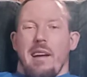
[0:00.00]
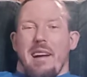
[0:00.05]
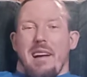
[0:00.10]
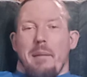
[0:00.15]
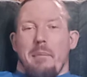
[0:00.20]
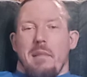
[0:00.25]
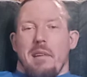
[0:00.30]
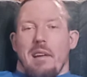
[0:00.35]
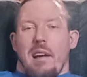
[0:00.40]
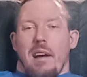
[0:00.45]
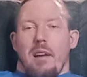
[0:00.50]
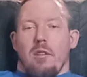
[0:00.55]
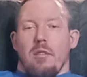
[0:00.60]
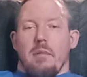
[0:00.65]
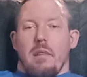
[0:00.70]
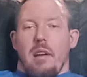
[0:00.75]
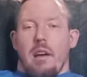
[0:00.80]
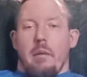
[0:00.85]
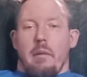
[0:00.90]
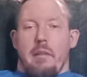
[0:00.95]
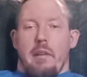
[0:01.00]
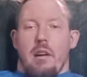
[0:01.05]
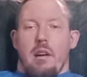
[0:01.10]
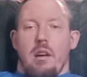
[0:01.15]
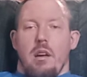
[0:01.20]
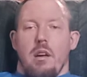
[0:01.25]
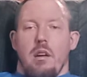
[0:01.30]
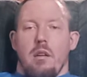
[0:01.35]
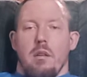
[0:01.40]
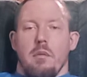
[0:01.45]
I mean, I don't even have a
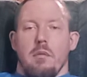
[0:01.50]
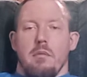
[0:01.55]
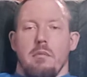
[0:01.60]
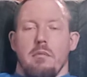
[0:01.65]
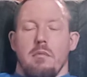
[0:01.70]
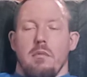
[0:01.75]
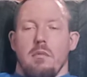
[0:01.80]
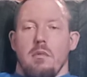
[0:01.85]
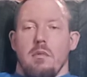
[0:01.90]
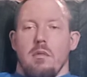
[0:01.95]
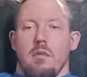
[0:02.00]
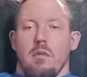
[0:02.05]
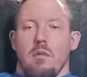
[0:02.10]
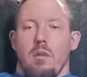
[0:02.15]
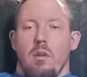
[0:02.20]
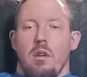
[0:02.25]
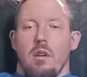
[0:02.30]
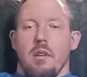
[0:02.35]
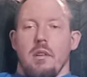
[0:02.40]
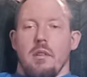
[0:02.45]
diet or